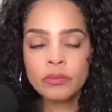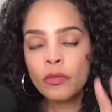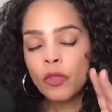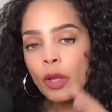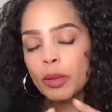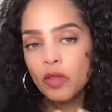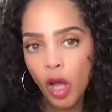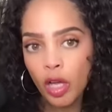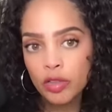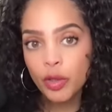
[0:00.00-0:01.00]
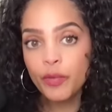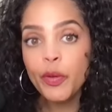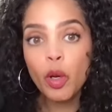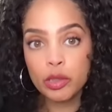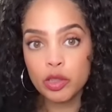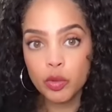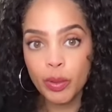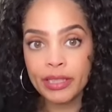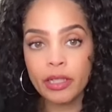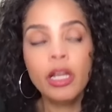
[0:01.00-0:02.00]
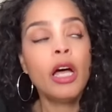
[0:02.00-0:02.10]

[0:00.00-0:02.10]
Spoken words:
There was also, if you go to Twitter,